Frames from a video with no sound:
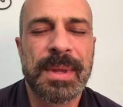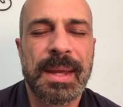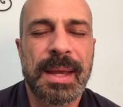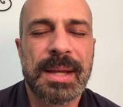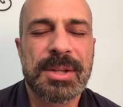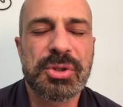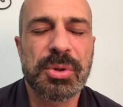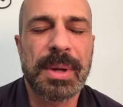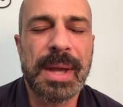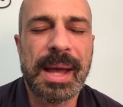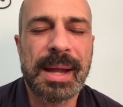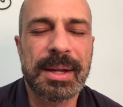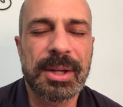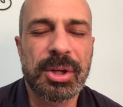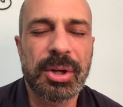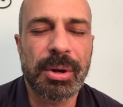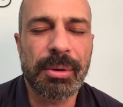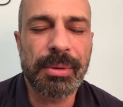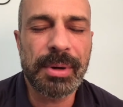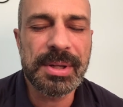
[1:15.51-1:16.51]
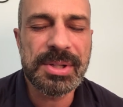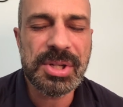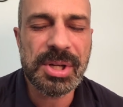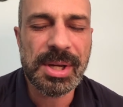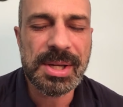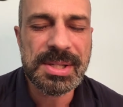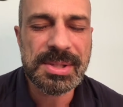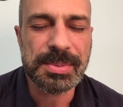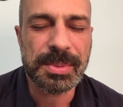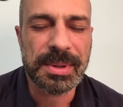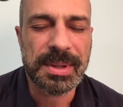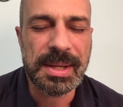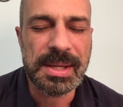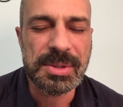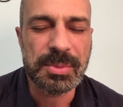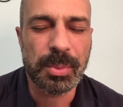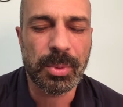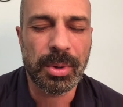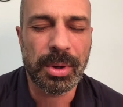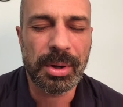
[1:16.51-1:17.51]
And so, God, encourage us with
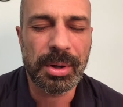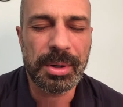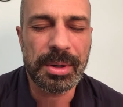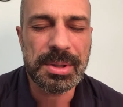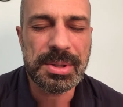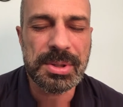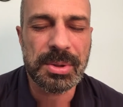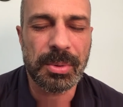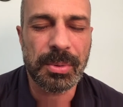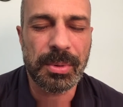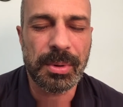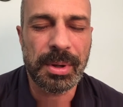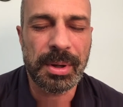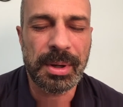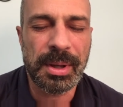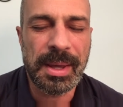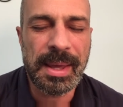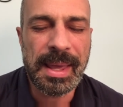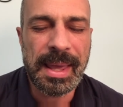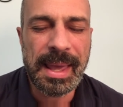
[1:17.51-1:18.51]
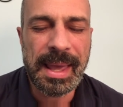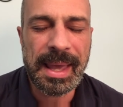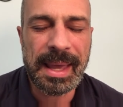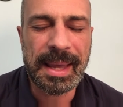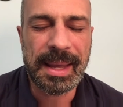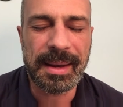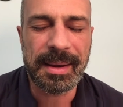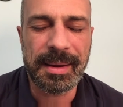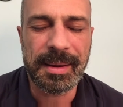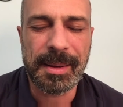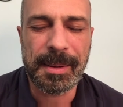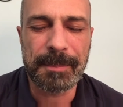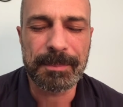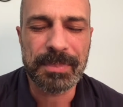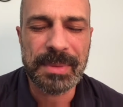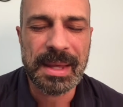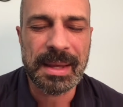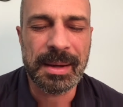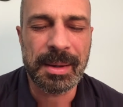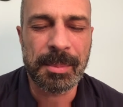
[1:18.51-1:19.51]
these words, Lord, and
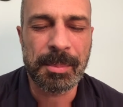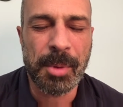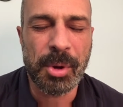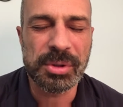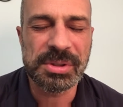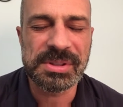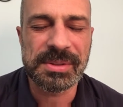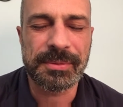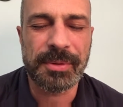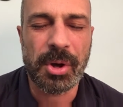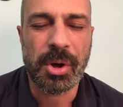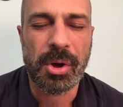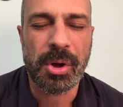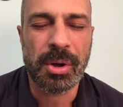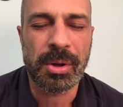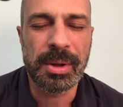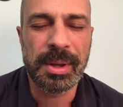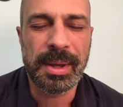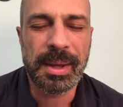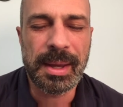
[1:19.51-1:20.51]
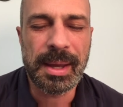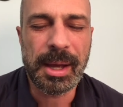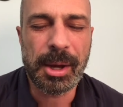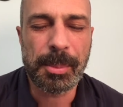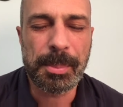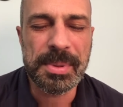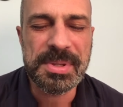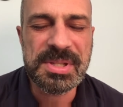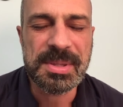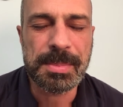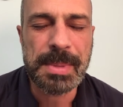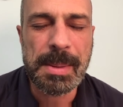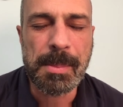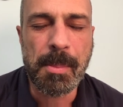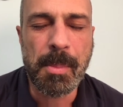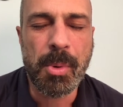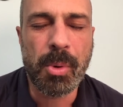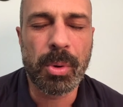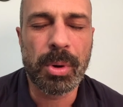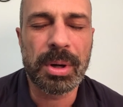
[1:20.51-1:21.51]
most of all, help us to be
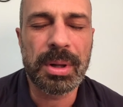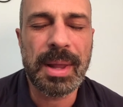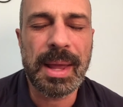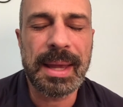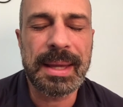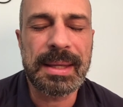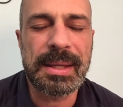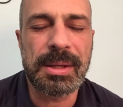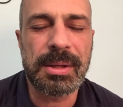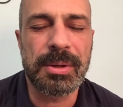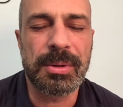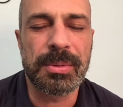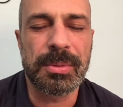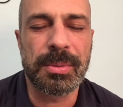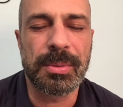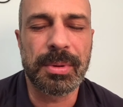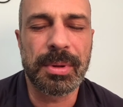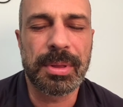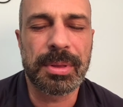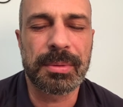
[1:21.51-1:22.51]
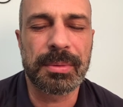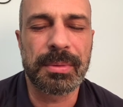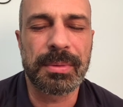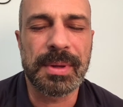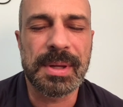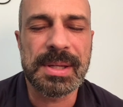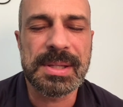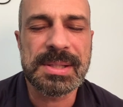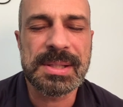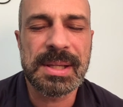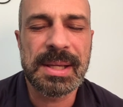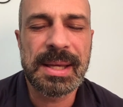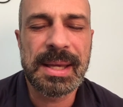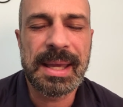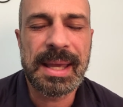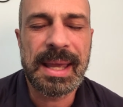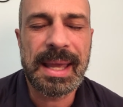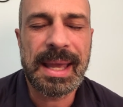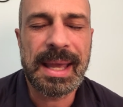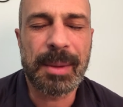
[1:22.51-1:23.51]
more like you through this.
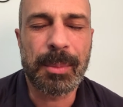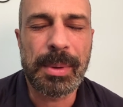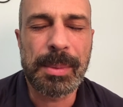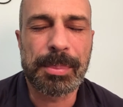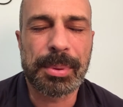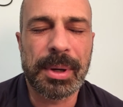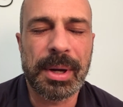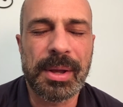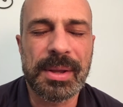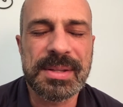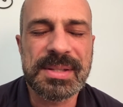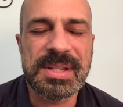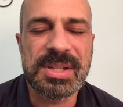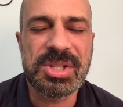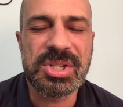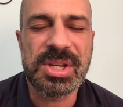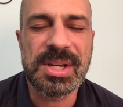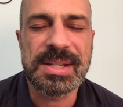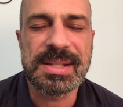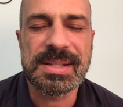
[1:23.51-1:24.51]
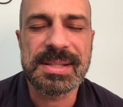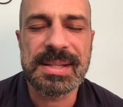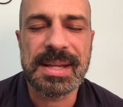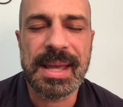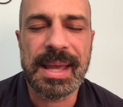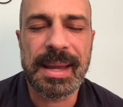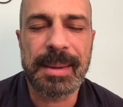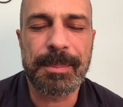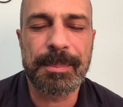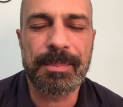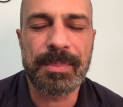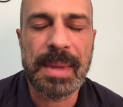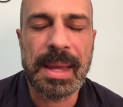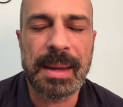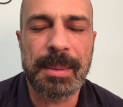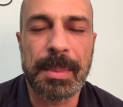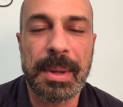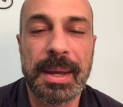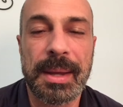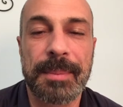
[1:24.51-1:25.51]
And we pray all this in Jesus' name.
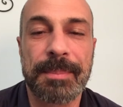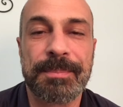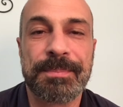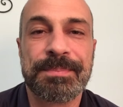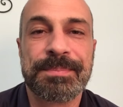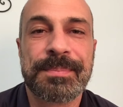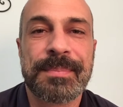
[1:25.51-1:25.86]
Amen.